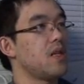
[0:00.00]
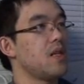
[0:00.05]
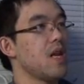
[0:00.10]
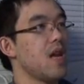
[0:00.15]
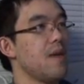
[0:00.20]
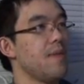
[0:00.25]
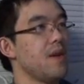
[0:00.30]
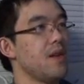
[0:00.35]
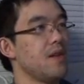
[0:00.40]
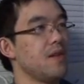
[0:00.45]

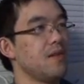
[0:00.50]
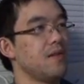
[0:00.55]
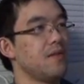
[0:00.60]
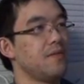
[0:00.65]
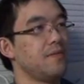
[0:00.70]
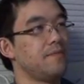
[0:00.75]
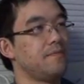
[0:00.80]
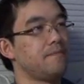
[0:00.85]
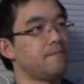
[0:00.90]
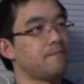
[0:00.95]
Damn it!
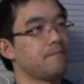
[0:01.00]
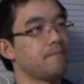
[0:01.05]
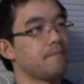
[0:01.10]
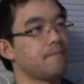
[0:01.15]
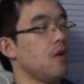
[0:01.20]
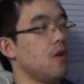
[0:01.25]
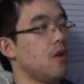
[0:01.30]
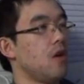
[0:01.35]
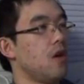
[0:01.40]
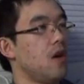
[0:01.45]

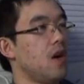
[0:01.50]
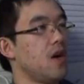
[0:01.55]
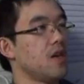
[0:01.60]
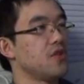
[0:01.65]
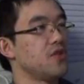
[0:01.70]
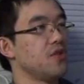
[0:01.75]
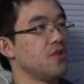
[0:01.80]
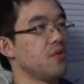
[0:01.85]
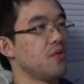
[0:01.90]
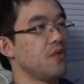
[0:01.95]
Oh,
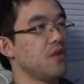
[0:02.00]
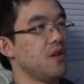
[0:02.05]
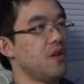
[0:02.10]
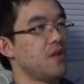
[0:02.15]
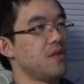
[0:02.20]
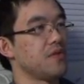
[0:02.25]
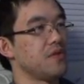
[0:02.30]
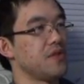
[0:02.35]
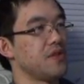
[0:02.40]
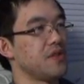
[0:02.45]
so
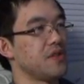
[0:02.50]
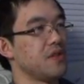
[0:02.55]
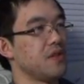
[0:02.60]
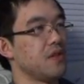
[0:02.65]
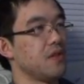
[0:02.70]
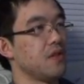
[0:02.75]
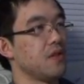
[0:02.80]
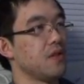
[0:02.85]
close.